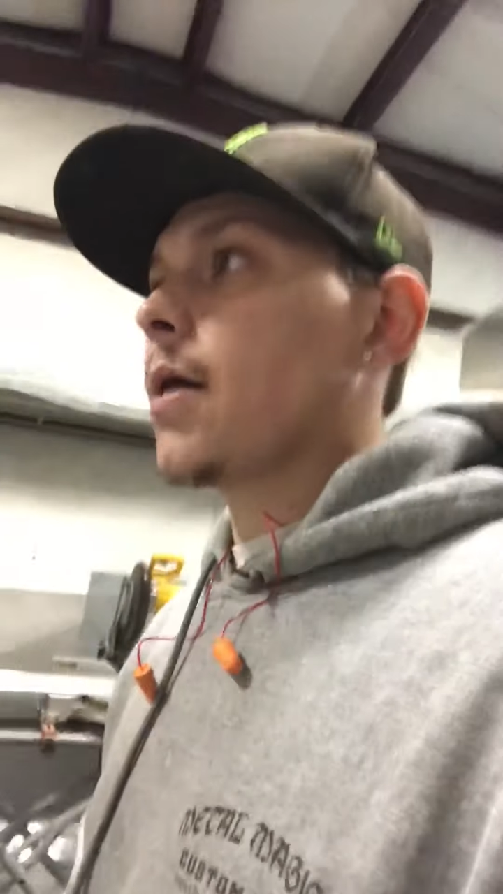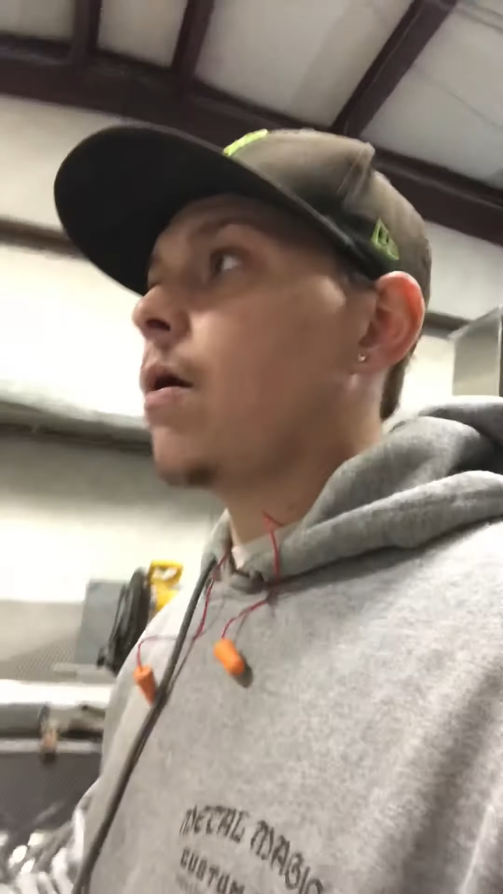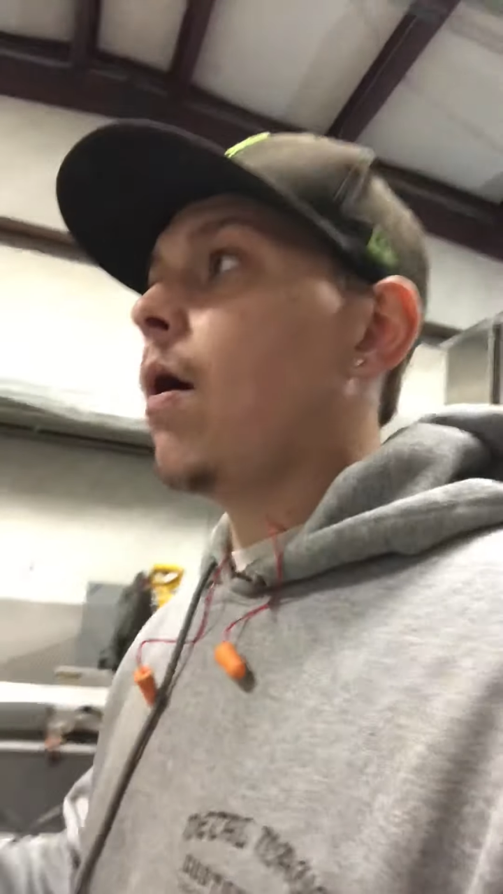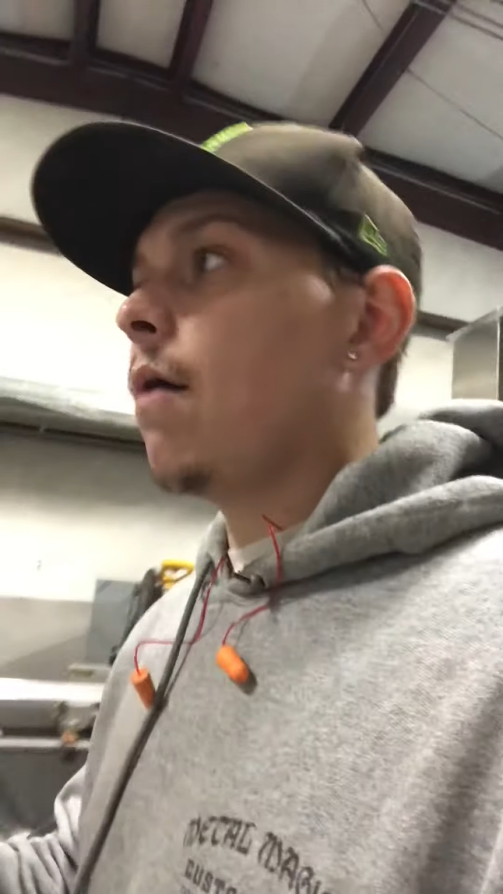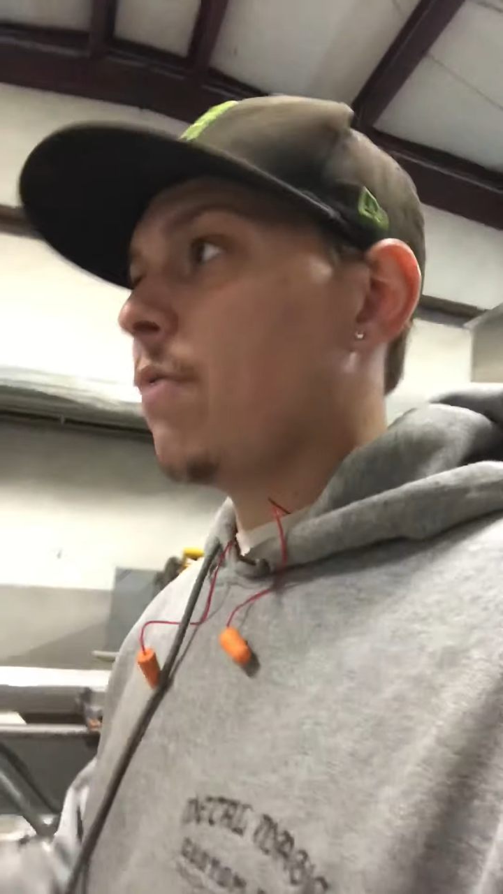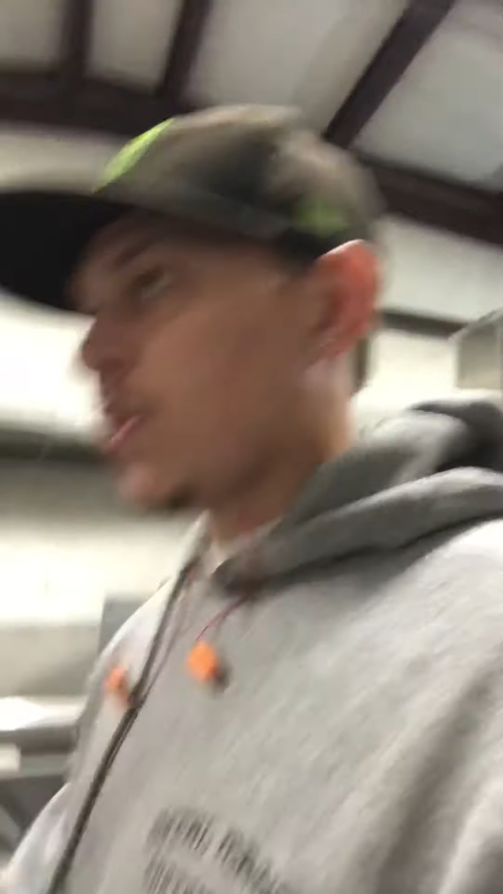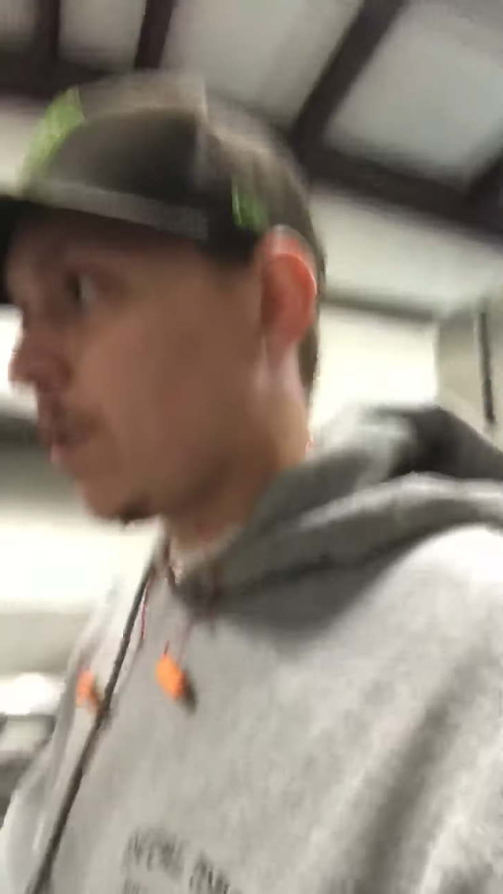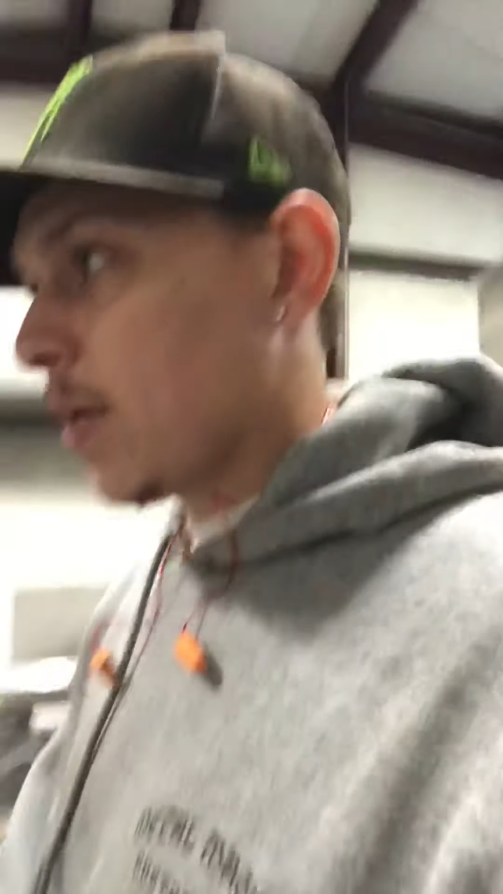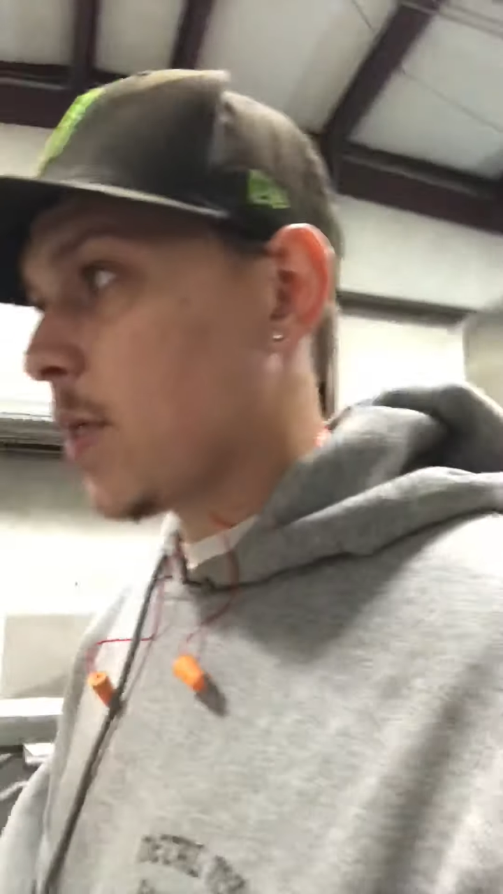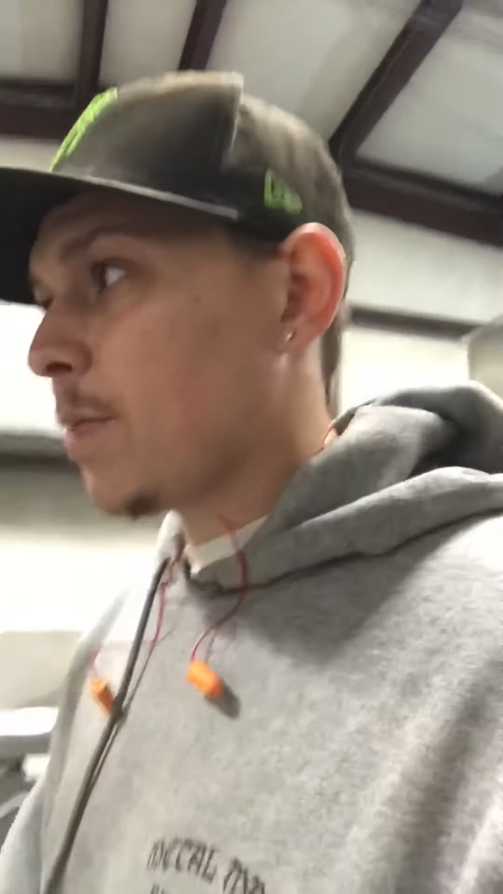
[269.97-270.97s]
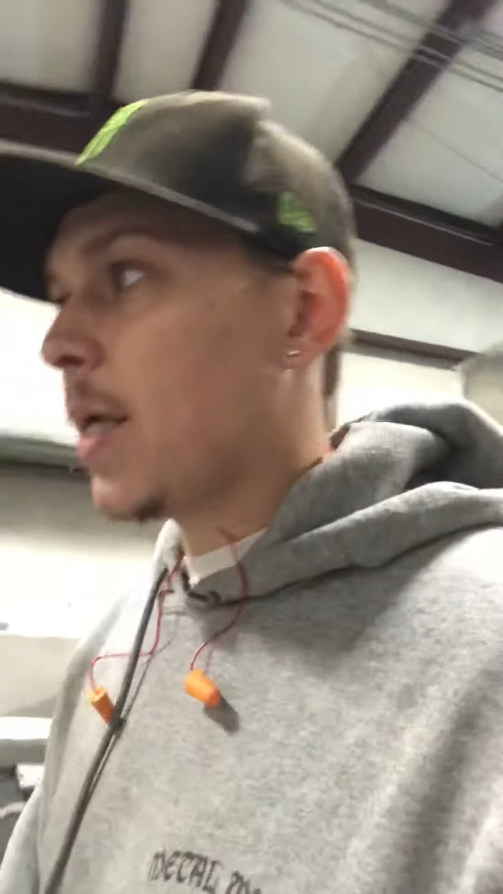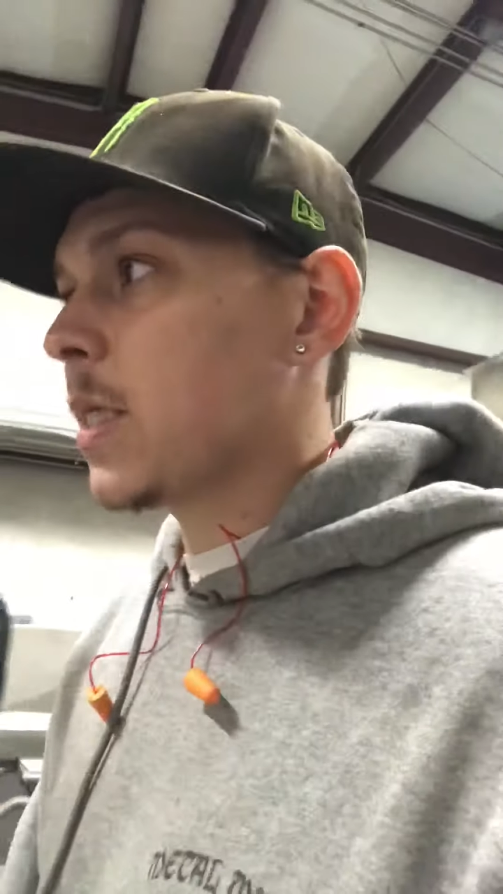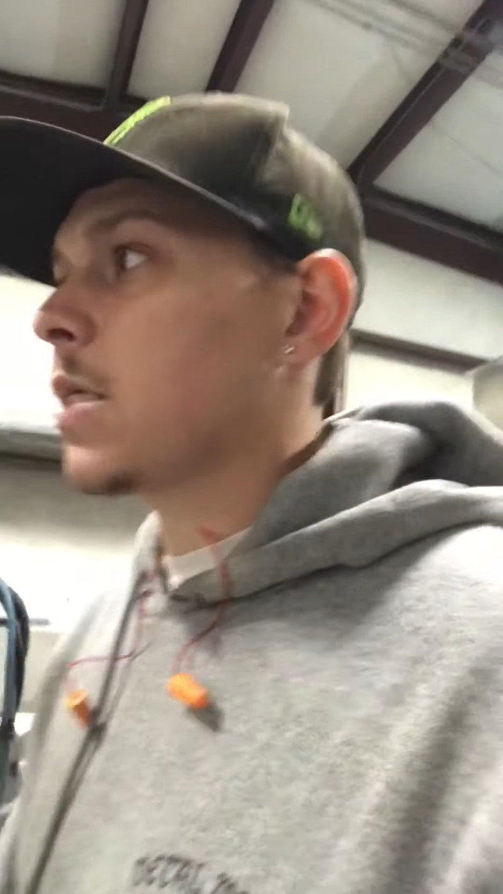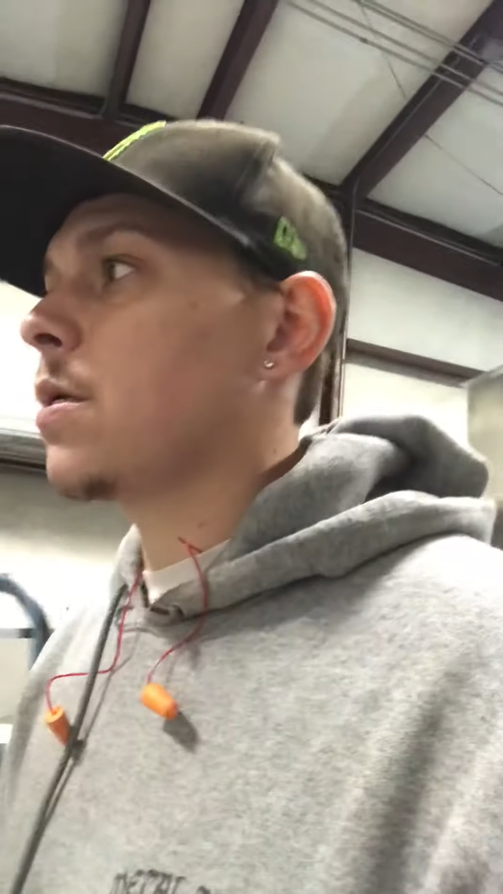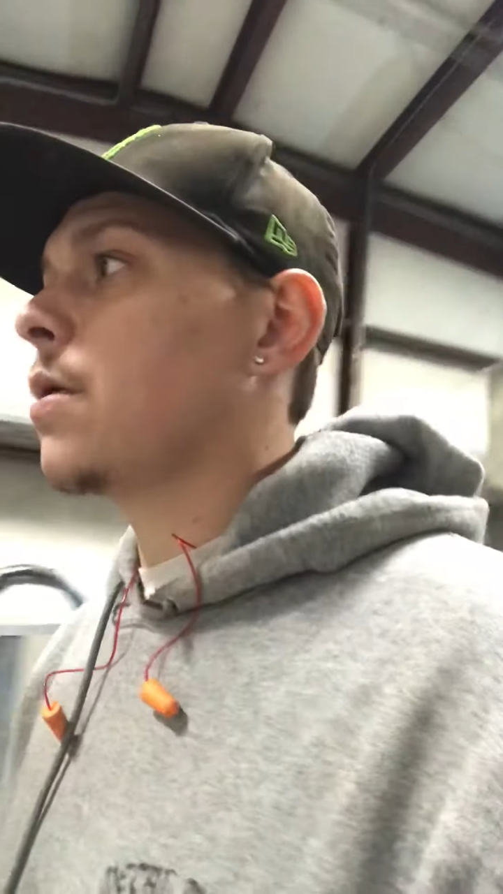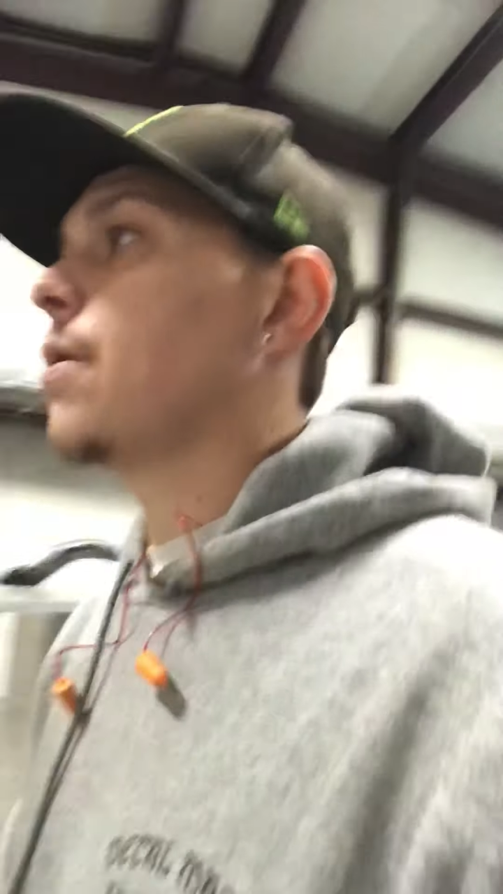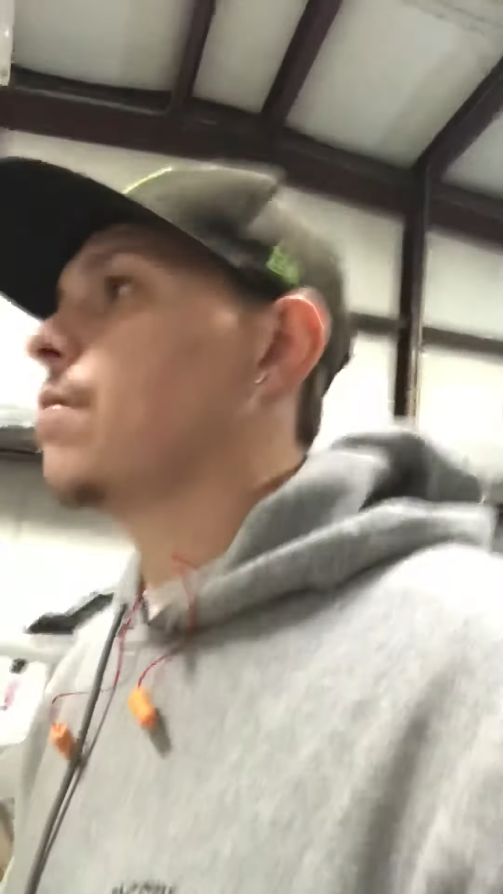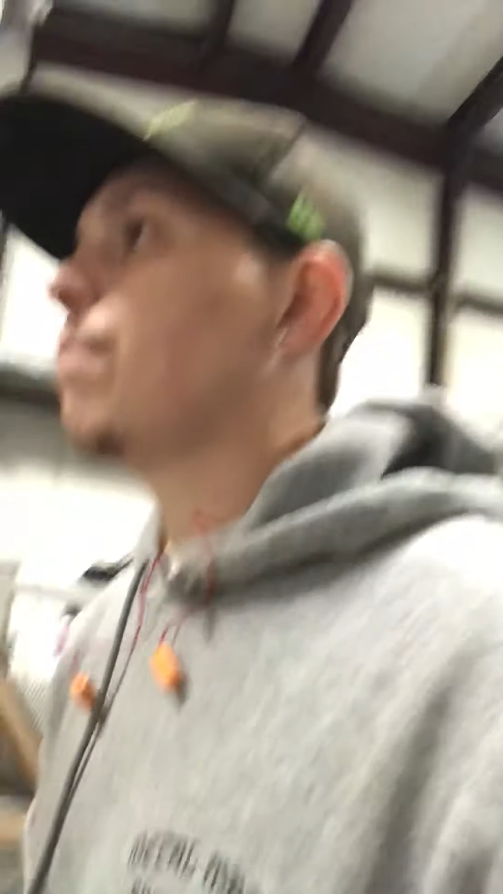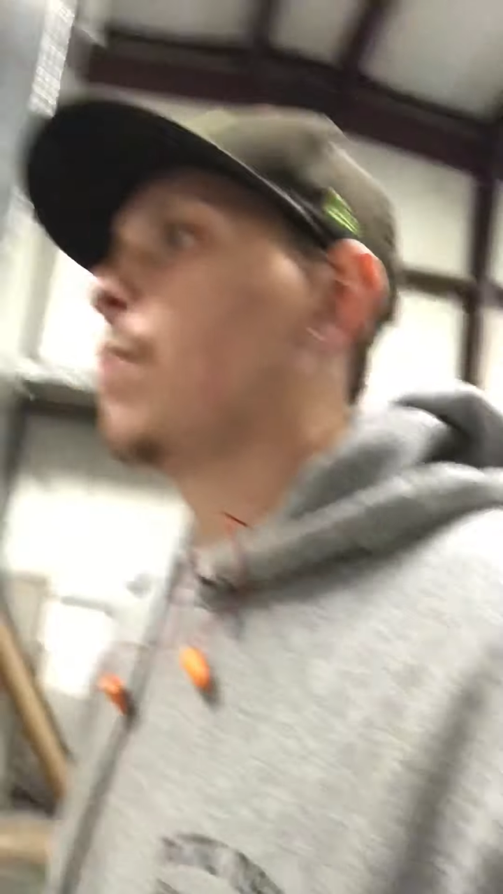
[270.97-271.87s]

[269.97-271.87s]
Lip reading: I'll have a Thrustmaster